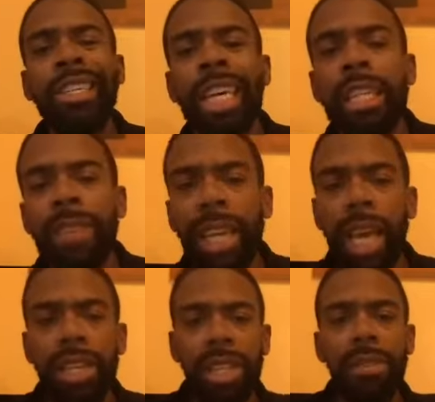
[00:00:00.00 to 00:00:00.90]

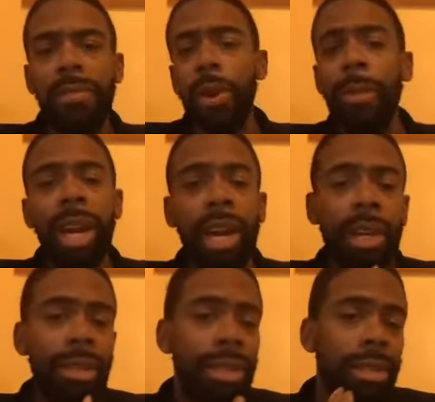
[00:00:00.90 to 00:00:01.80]
justification for America
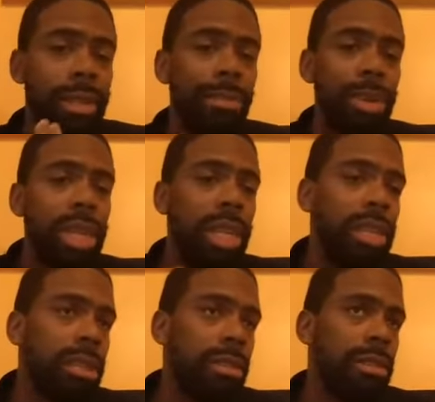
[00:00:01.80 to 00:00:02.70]
just completely
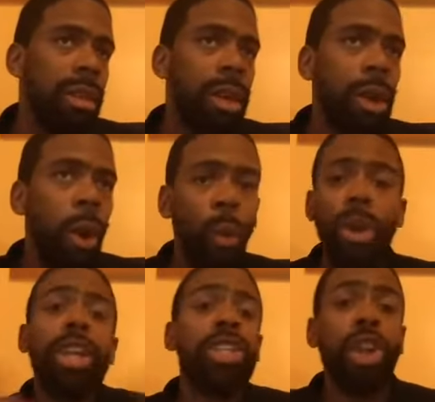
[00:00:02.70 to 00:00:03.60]
just
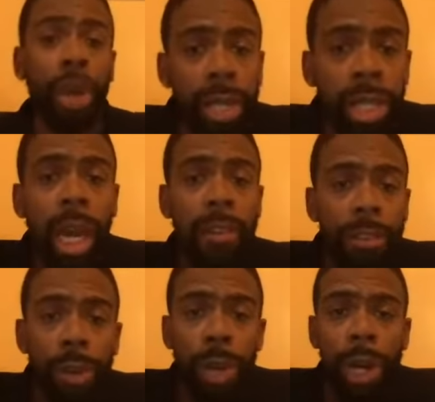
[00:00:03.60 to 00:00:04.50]
reassert itself, if
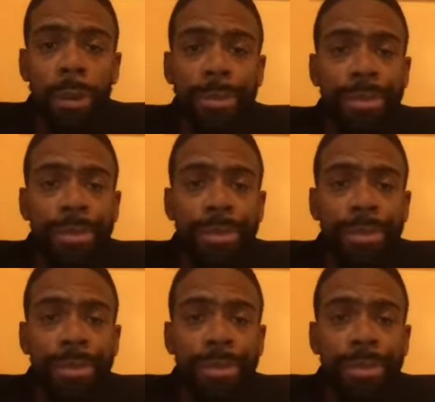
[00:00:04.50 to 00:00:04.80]
you will.